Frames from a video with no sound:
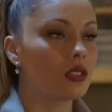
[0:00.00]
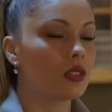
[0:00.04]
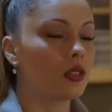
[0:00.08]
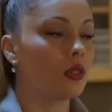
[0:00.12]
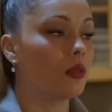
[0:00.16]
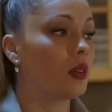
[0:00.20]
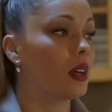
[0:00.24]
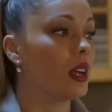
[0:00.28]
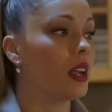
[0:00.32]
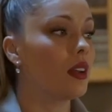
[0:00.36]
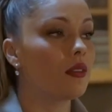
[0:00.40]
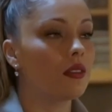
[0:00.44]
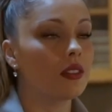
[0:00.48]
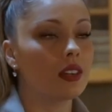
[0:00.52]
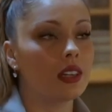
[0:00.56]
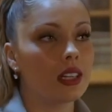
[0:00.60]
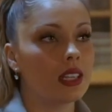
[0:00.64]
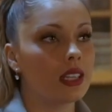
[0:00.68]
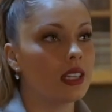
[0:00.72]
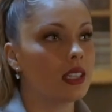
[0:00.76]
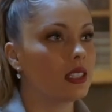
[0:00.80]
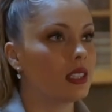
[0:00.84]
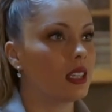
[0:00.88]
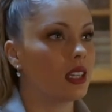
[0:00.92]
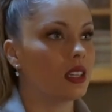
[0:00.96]
So whatever it
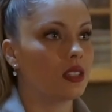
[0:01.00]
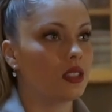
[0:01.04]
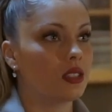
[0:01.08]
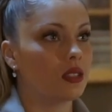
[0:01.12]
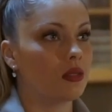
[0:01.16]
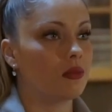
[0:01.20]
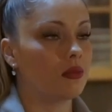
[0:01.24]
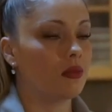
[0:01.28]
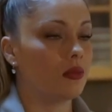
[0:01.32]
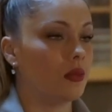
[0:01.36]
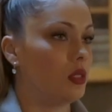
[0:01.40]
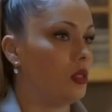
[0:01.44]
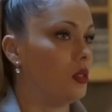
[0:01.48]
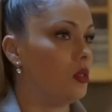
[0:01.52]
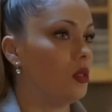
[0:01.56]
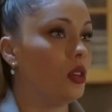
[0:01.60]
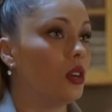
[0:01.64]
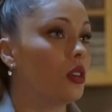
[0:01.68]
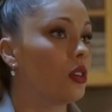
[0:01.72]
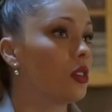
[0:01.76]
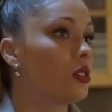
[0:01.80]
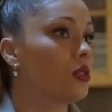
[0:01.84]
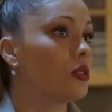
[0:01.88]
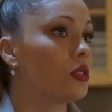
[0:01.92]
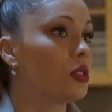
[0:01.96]
is that
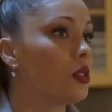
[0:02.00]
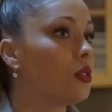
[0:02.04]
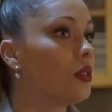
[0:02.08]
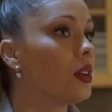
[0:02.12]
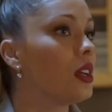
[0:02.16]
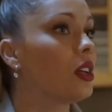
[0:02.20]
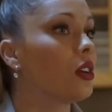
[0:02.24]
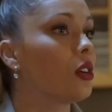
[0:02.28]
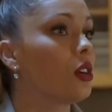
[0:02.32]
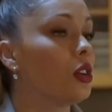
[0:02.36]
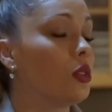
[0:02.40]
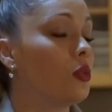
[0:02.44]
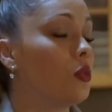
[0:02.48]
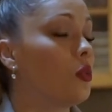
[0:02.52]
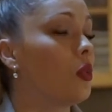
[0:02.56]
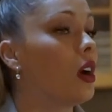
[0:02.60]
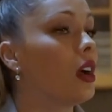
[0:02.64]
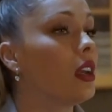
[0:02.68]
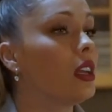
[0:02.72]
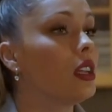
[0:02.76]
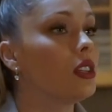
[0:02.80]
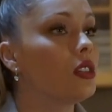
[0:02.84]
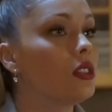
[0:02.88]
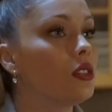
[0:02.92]
you're doing or you want to